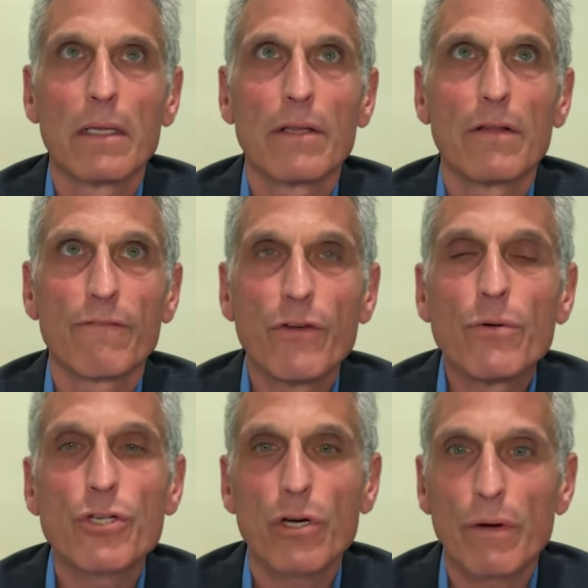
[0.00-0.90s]
the
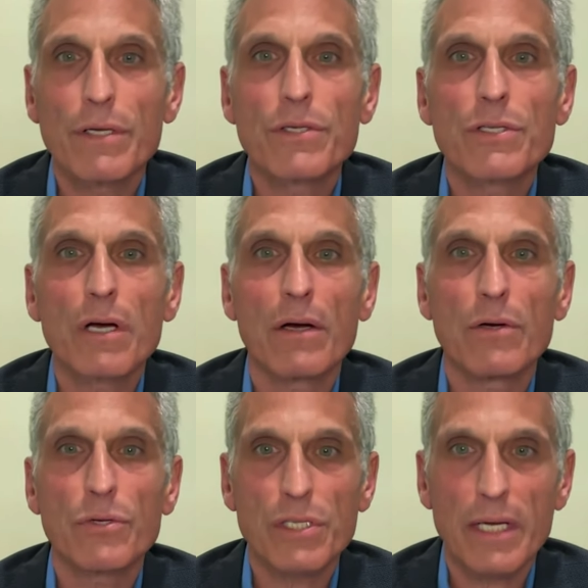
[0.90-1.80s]
future is to
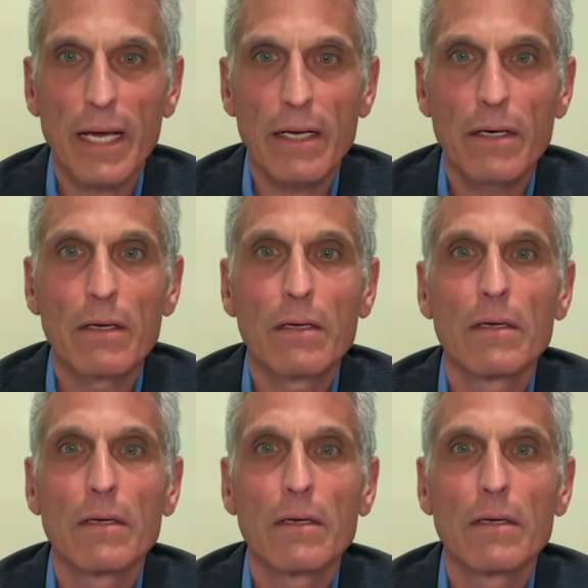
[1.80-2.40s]
understand